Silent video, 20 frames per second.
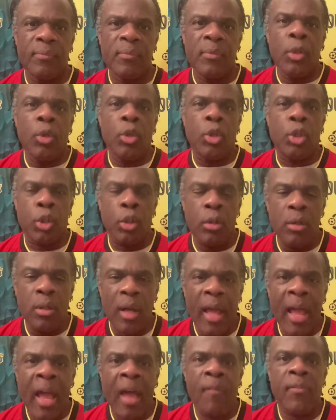You
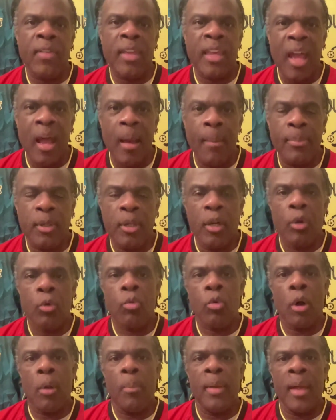should have kept
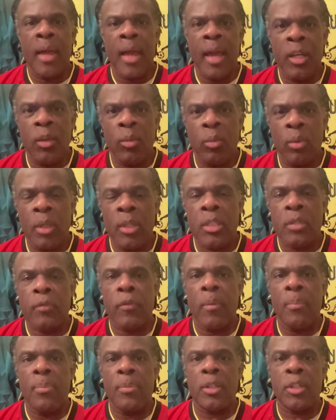Rob Edwards
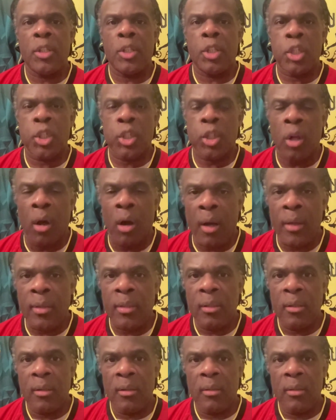from the start.